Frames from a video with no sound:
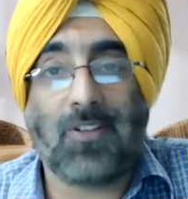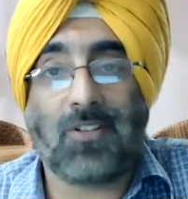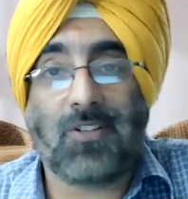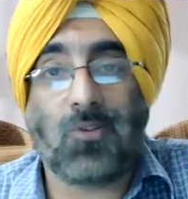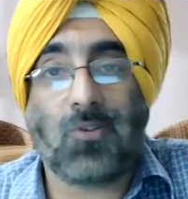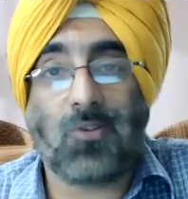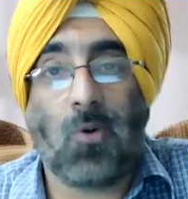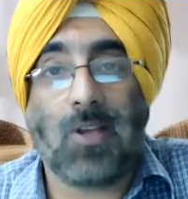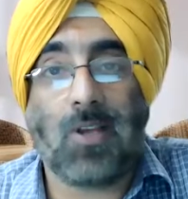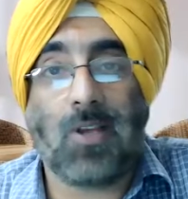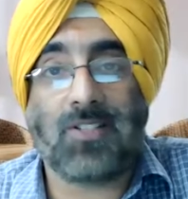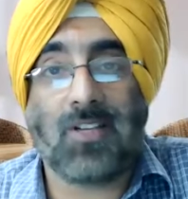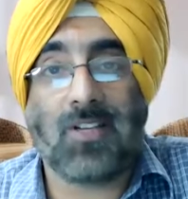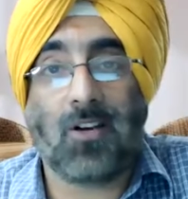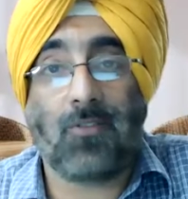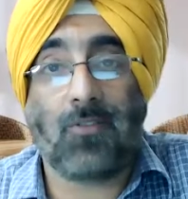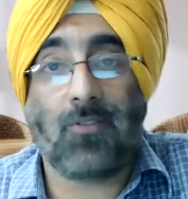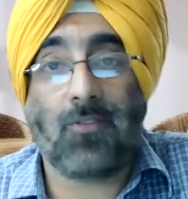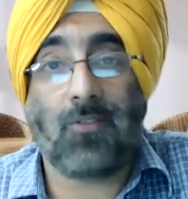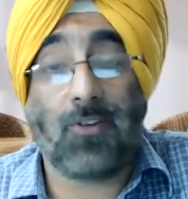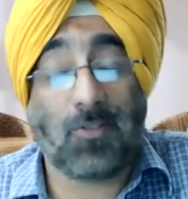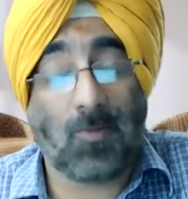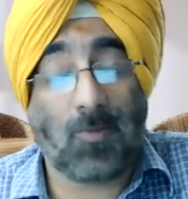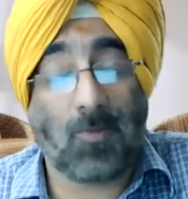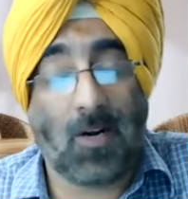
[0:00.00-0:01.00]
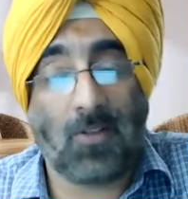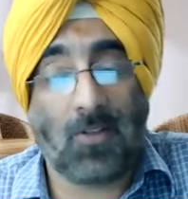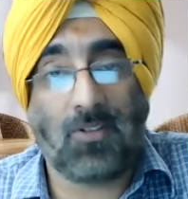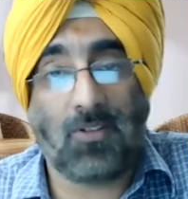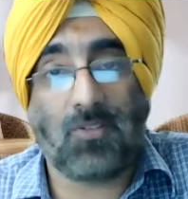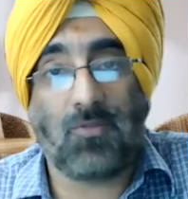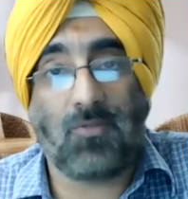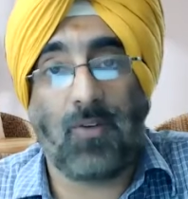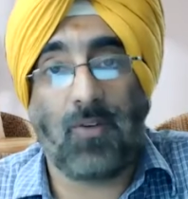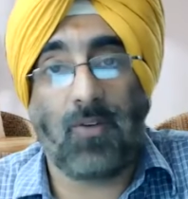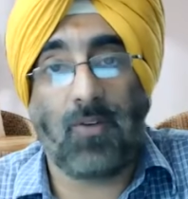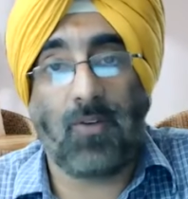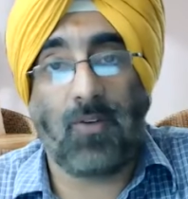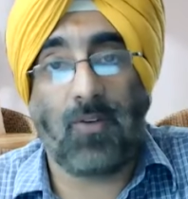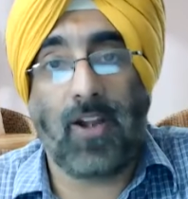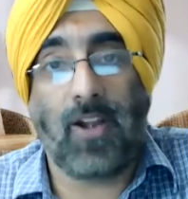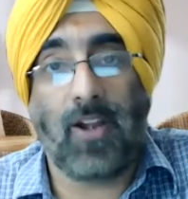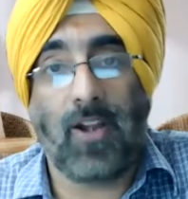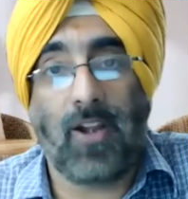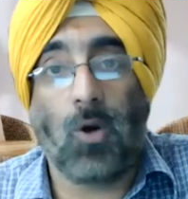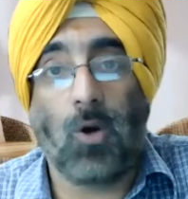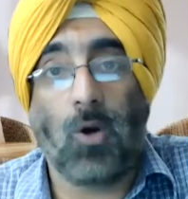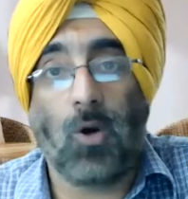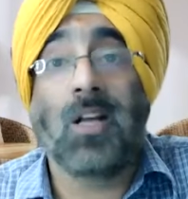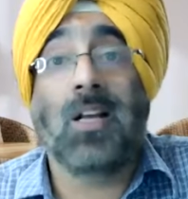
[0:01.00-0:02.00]
question, the first part of this video,
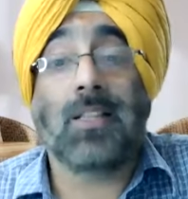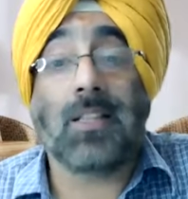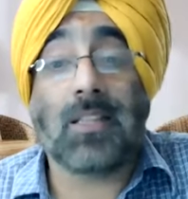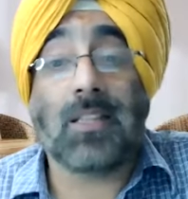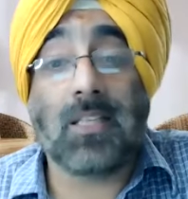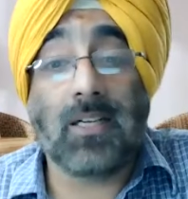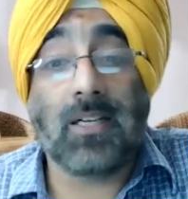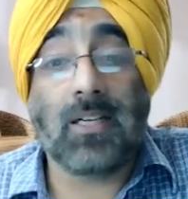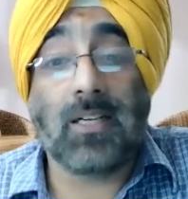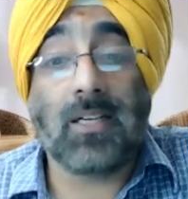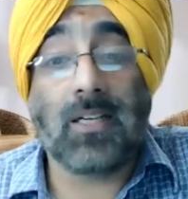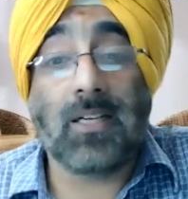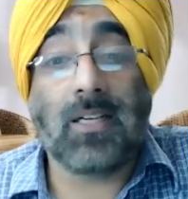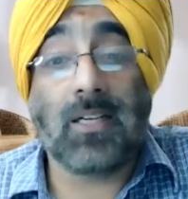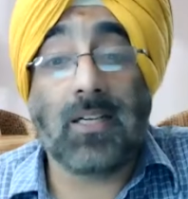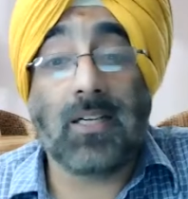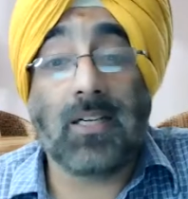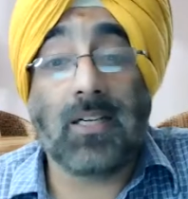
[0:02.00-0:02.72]
the